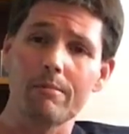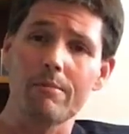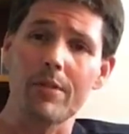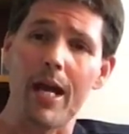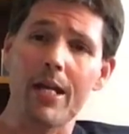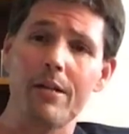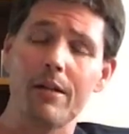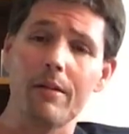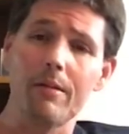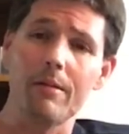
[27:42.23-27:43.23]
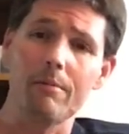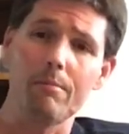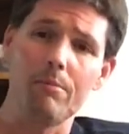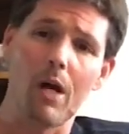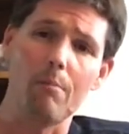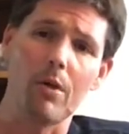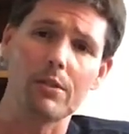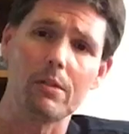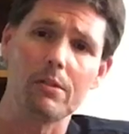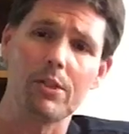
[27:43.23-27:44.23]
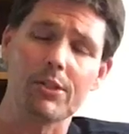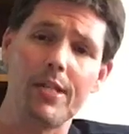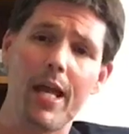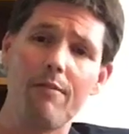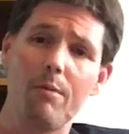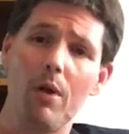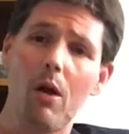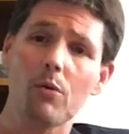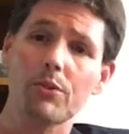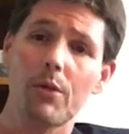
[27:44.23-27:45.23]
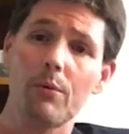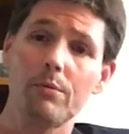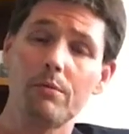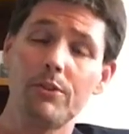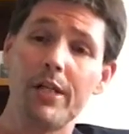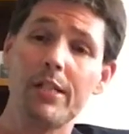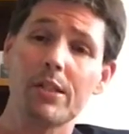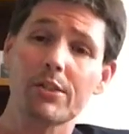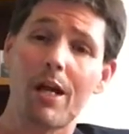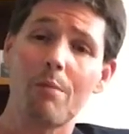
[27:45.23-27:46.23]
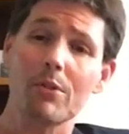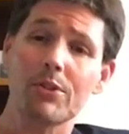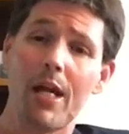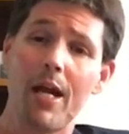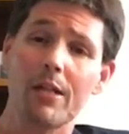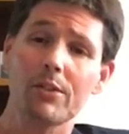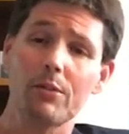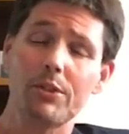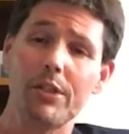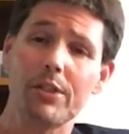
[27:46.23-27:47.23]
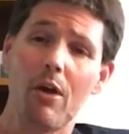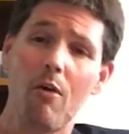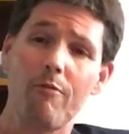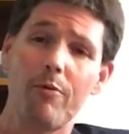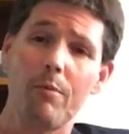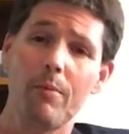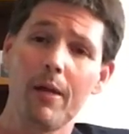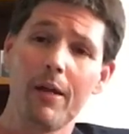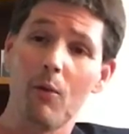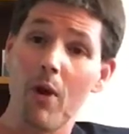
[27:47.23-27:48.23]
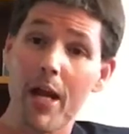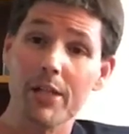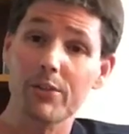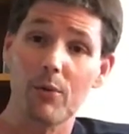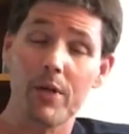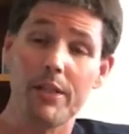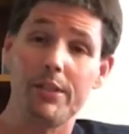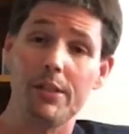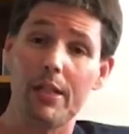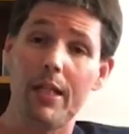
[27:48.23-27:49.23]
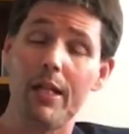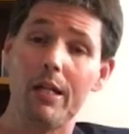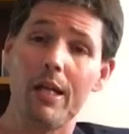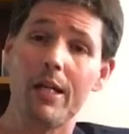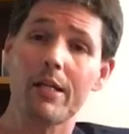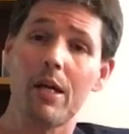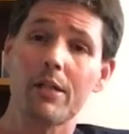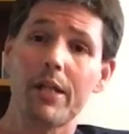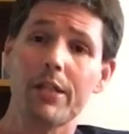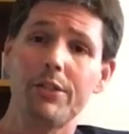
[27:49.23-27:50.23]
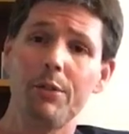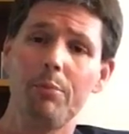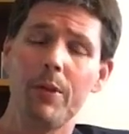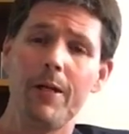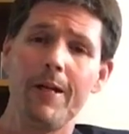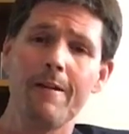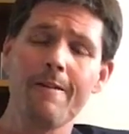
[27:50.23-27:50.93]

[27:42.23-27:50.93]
tied to not but just David, but also Jesus, our Messiah. So she's gone from rags to riches in any context you put it in.